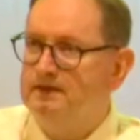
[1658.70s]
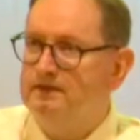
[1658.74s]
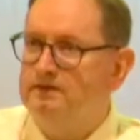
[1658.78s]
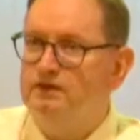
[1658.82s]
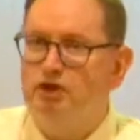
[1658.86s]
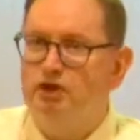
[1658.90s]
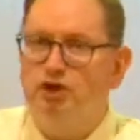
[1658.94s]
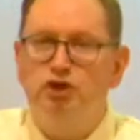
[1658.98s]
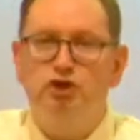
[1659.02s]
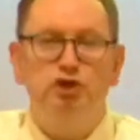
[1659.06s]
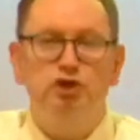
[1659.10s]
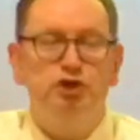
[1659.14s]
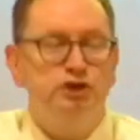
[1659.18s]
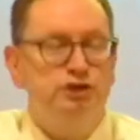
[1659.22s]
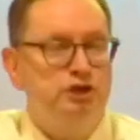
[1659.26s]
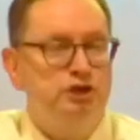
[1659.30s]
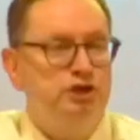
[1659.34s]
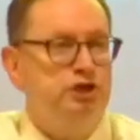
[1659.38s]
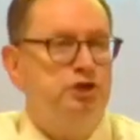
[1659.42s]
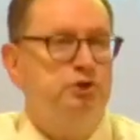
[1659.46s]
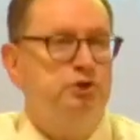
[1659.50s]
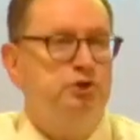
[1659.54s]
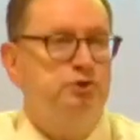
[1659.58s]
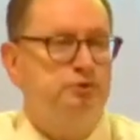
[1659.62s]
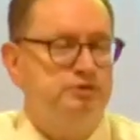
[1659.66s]
the good
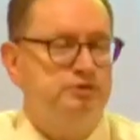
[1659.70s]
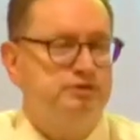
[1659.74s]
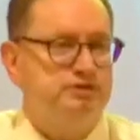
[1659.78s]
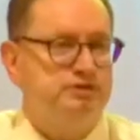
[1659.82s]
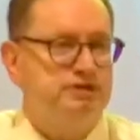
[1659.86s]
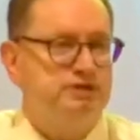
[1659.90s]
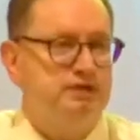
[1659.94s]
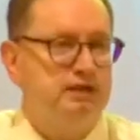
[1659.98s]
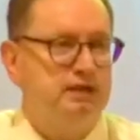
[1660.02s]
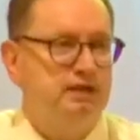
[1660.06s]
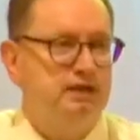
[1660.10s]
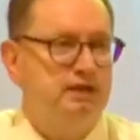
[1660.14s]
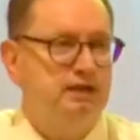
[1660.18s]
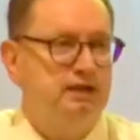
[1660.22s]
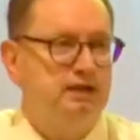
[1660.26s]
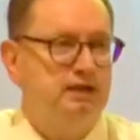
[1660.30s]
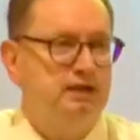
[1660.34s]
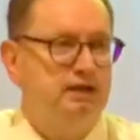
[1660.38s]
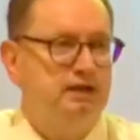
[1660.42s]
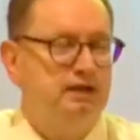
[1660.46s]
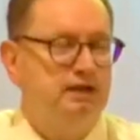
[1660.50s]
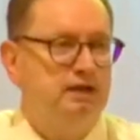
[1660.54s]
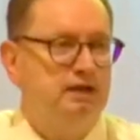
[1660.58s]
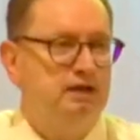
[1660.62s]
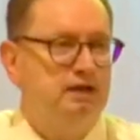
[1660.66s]
news,
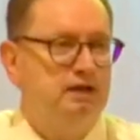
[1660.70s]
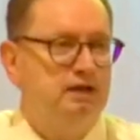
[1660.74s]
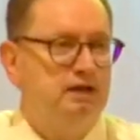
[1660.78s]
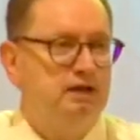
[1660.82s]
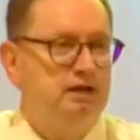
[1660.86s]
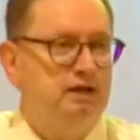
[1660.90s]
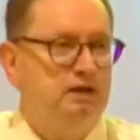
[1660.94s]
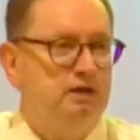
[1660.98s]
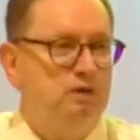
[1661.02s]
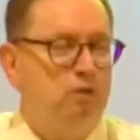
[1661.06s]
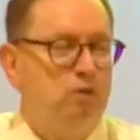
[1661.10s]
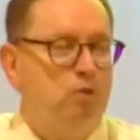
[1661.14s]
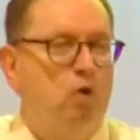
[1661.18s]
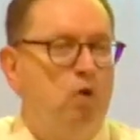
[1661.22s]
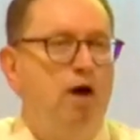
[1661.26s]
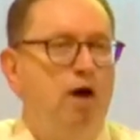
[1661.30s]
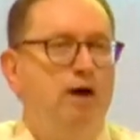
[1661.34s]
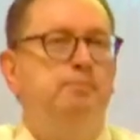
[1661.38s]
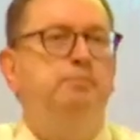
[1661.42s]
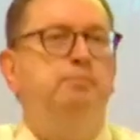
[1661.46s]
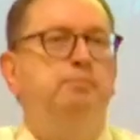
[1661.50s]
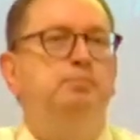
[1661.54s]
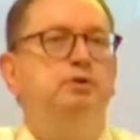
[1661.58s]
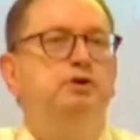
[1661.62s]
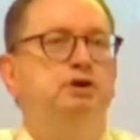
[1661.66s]

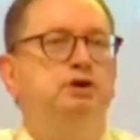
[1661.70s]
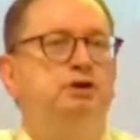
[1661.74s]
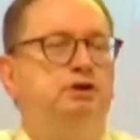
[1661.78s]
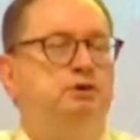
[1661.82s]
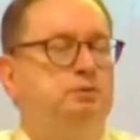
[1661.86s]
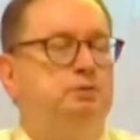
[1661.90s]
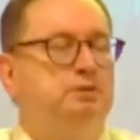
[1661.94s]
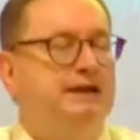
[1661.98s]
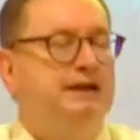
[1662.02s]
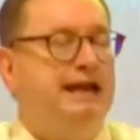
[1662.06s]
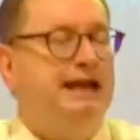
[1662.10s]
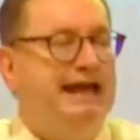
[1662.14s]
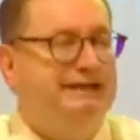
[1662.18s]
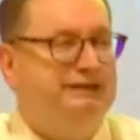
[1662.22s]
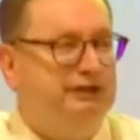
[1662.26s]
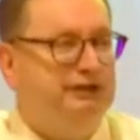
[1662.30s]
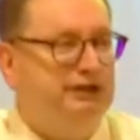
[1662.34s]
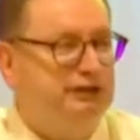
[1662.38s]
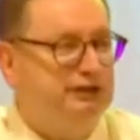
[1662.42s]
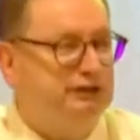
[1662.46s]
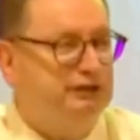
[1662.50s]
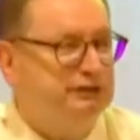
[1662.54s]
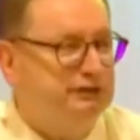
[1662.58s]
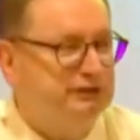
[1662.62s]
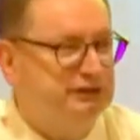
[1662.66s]
what book would I
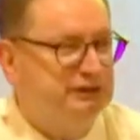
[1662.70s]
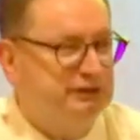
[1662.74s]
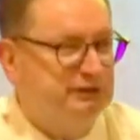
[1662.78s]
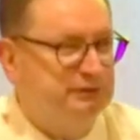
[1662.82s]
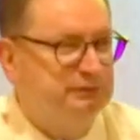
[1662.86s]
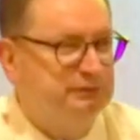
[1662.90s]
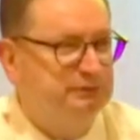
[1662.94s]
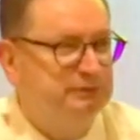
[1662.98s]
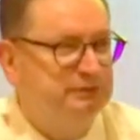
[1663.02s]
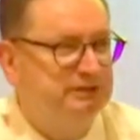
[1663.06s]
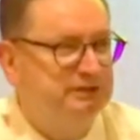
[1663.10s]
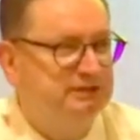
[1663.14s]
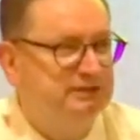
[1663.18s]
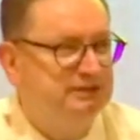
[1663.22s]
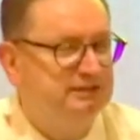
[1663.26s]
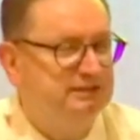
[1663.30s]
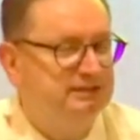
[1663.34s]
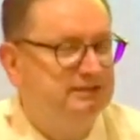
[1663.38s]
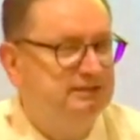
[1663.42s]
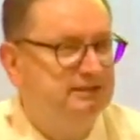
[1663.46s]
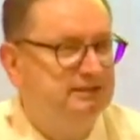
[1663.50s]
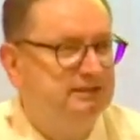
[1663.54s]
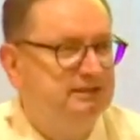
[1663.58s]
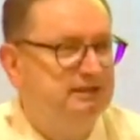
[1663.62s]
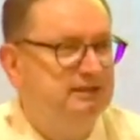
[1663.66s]
turn to?
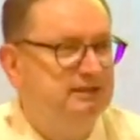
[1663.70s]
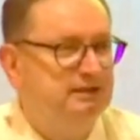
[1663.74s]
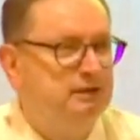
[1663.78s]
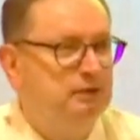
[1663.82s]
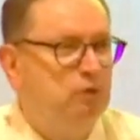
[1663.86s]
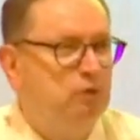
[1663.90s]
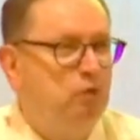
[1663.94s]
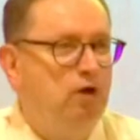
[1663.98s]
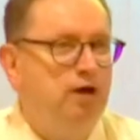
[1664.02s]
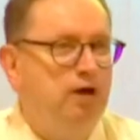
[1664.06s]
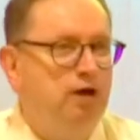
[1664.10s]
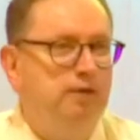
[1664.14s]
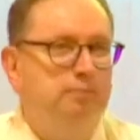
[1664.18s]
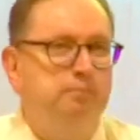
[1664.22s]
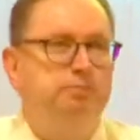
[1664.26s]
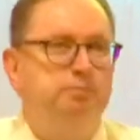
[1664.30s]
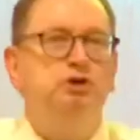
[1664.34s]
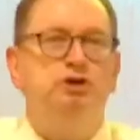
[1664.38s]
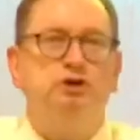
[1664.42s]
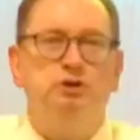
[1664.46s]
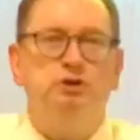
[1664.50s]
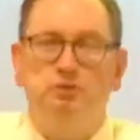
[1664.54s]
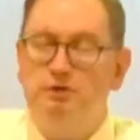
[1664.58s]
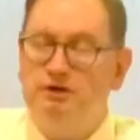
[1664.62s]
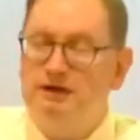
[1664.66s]
What
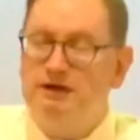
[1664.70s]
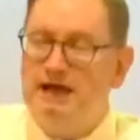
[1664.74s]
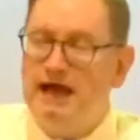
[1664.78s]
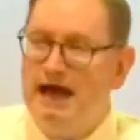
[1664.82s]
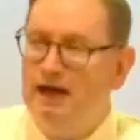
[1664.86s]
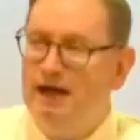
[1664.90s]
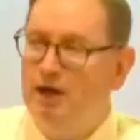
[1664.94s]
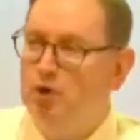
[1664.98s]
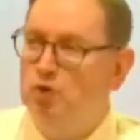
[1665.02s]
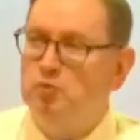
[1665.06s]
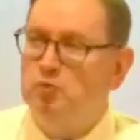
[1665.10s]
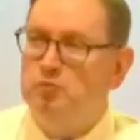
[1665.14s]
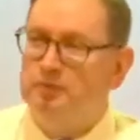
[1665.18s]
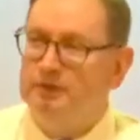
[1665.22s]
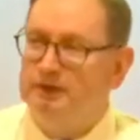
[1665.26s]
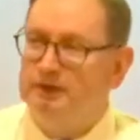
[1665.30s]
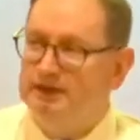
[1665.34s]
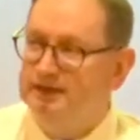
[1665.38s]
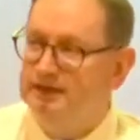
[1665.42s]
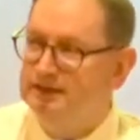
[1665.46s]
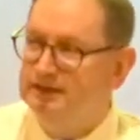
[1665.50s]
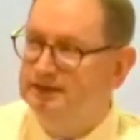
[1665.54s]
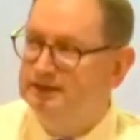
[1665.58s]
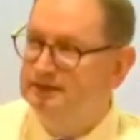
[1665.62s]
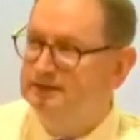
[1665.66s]
book would I
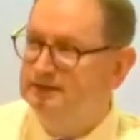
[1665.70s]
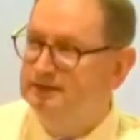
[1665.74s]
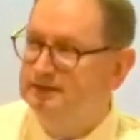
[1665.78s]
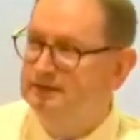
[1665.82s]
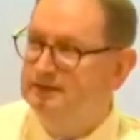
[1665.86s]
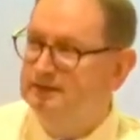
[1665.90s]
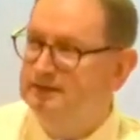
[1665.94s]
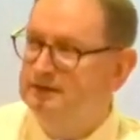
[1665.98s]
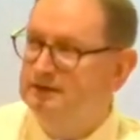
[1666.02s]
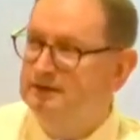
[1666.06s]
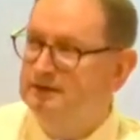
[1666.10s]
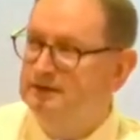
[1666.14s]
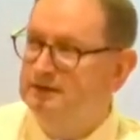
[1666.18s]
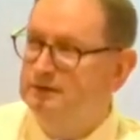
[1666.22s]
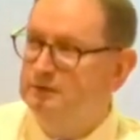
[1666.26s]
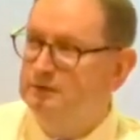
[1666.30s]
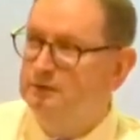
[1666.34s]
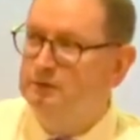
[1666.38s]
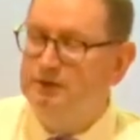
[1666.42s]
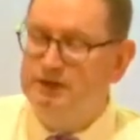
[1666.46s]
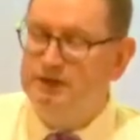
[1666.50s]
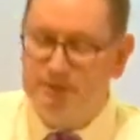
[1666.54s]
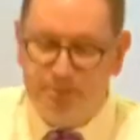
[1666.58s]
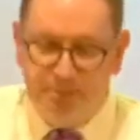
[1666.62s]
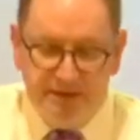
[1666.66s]
open?
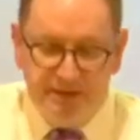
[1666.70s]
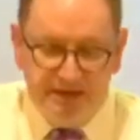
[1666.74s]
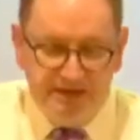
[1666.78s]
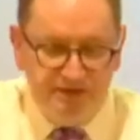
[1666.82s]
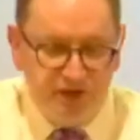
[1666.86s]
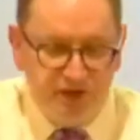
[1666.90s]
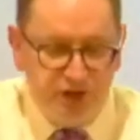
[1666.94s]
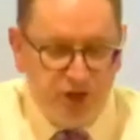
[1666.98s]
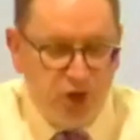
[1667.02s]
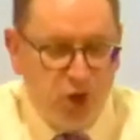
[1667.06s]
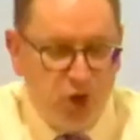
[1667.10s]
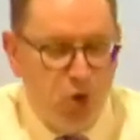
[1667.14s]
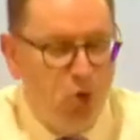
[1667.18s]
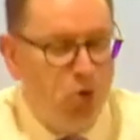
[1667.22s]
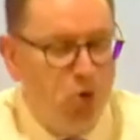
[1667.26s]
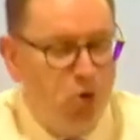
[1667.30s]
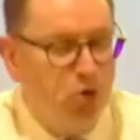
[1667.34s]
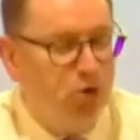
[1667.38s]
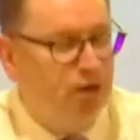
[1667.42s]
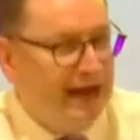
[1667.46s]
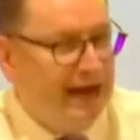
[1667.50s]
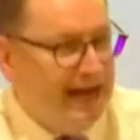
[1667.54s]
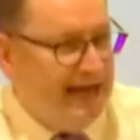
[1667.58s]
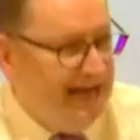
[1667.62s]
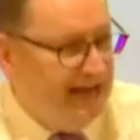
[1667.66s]
Would it be the
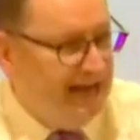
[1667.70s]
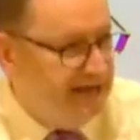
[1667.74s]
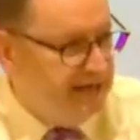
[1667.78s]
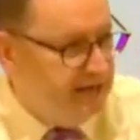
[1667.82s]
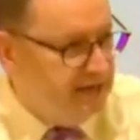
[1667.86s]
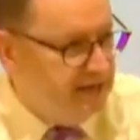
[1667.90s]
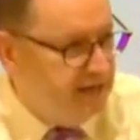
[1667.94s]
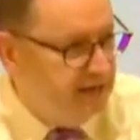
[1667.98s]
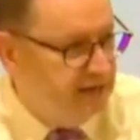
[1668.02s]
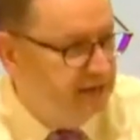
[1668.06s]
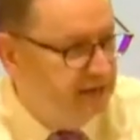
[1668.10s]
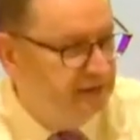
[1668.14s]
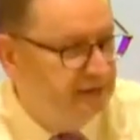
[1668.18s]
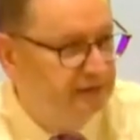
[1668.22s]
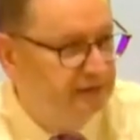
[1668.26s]
Koran?